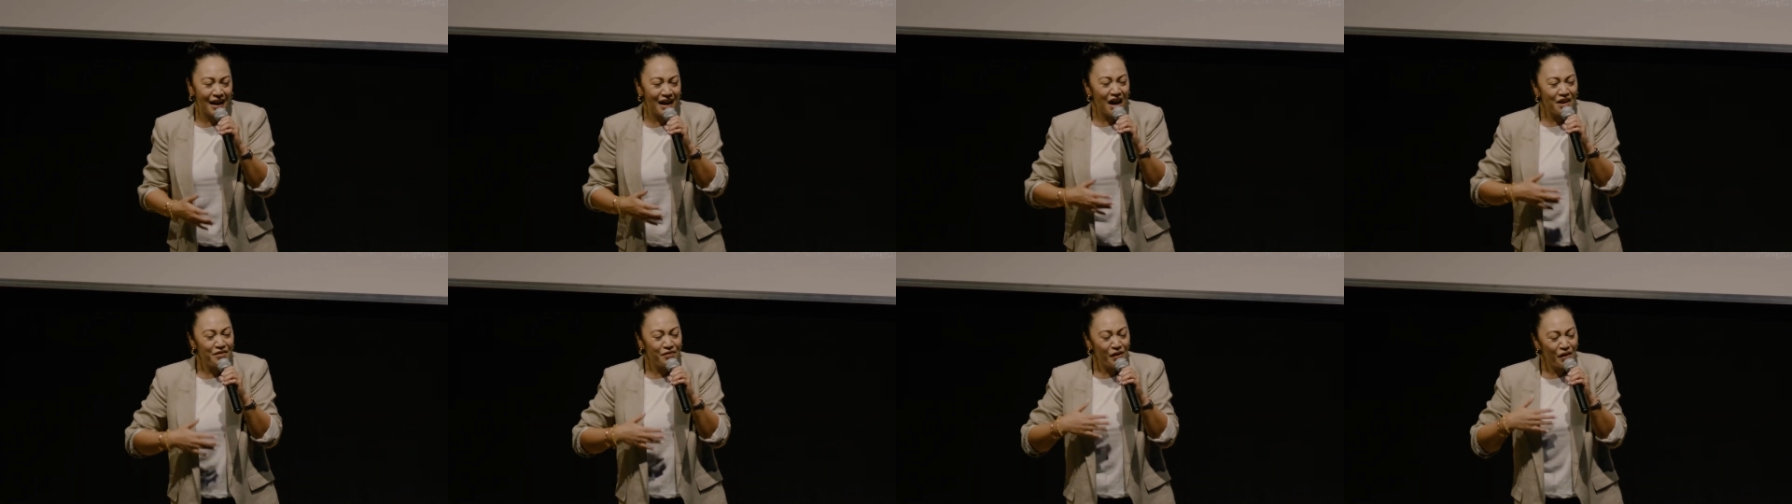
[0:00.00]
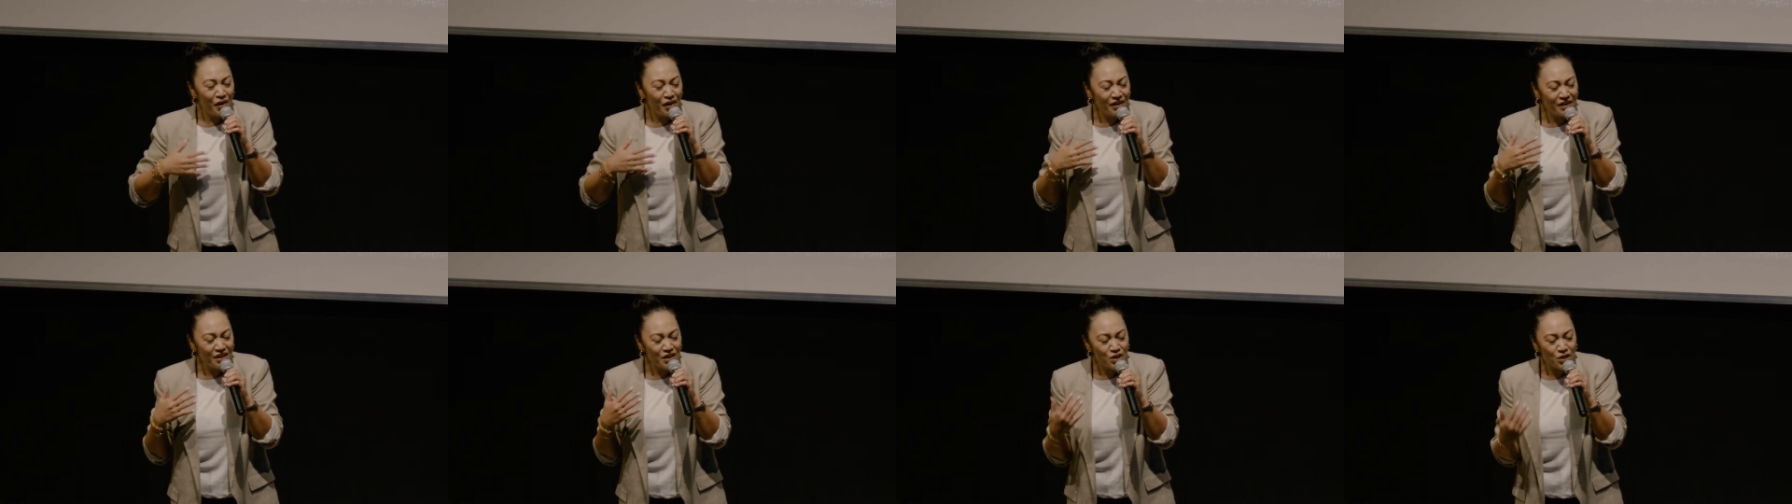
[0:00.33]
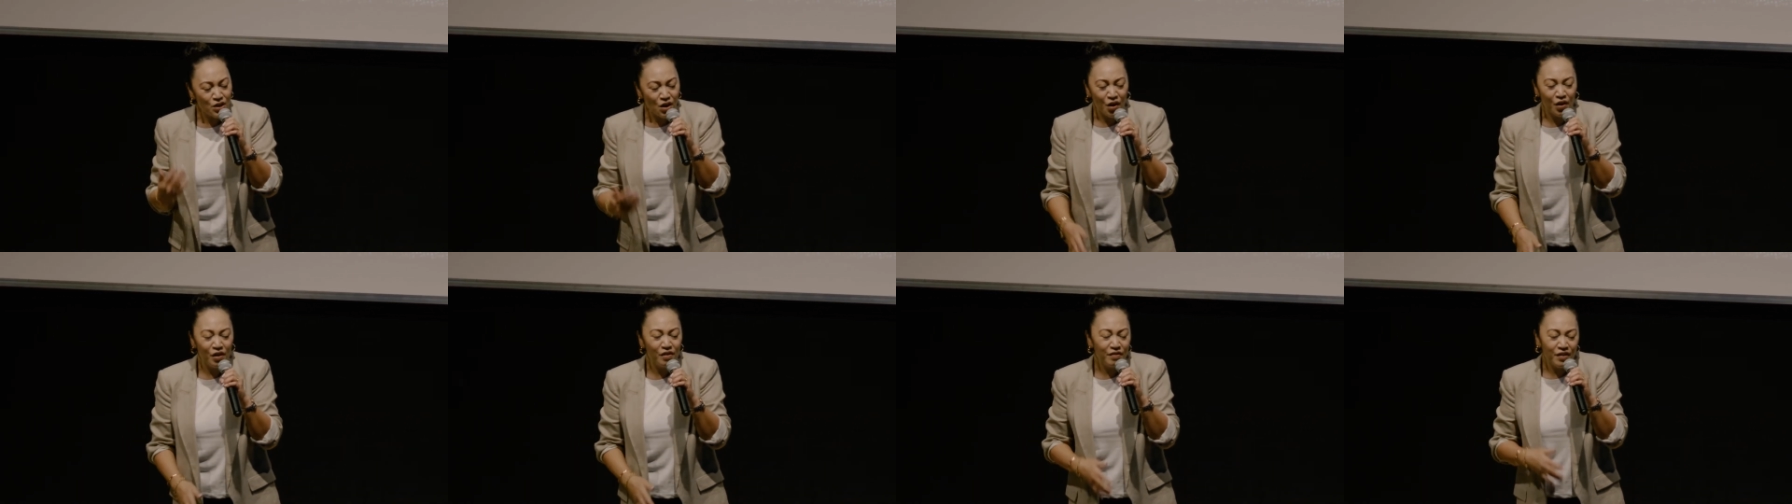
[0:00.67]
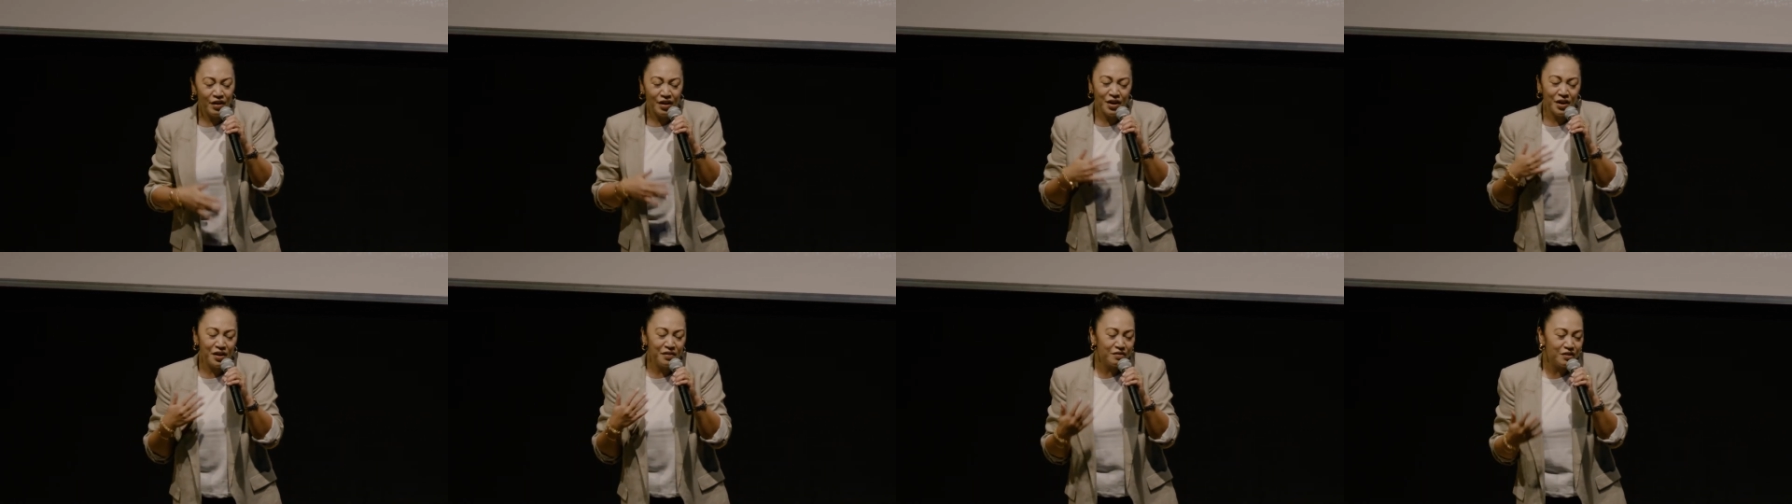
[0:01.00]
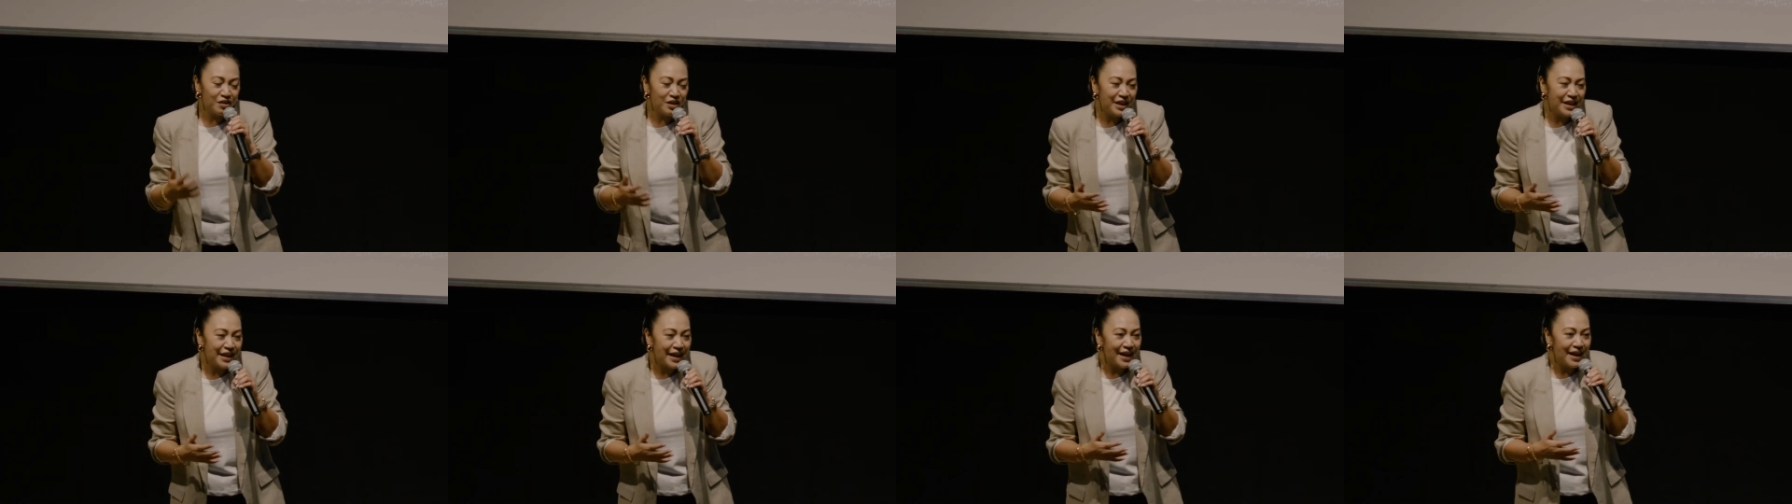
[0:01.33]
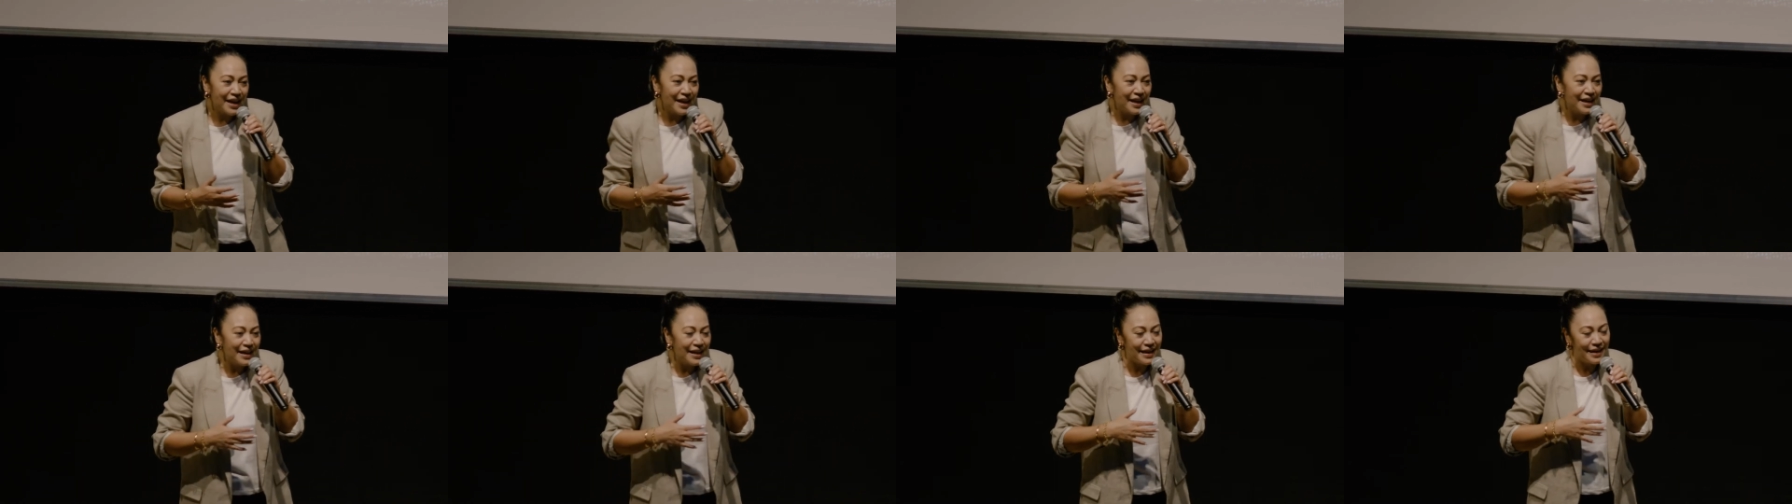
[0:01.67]
I've heard this over and over
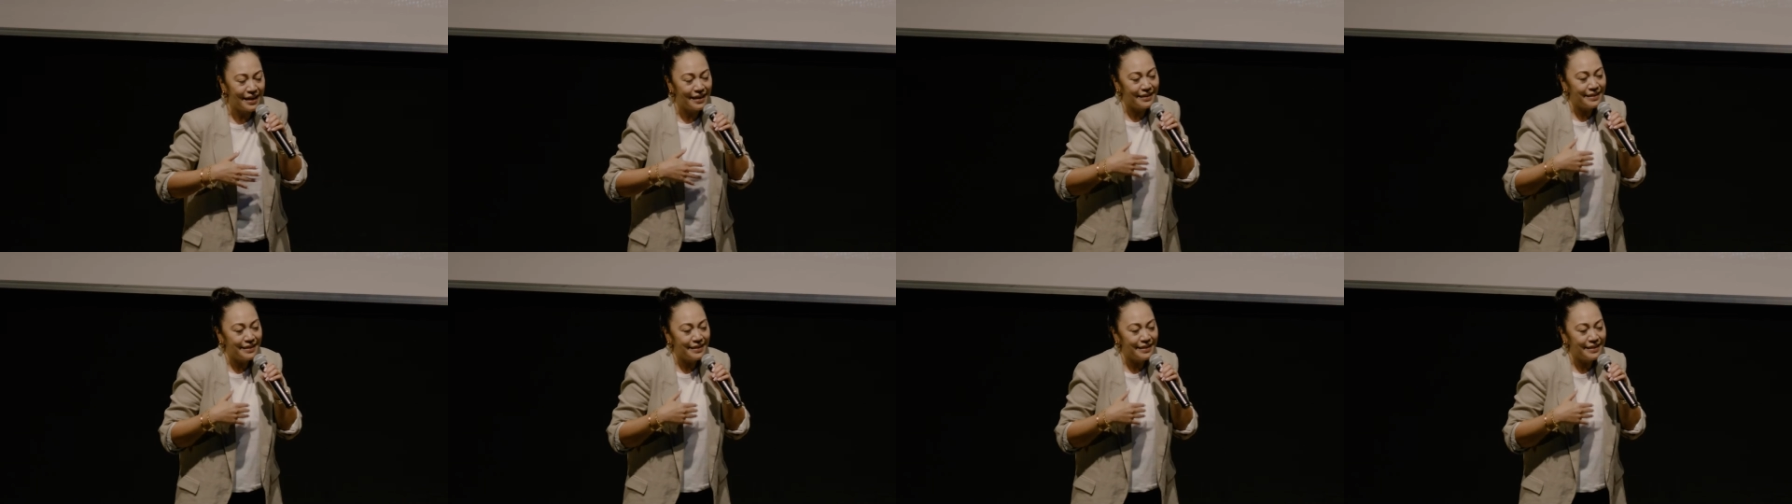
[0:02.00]
again, and,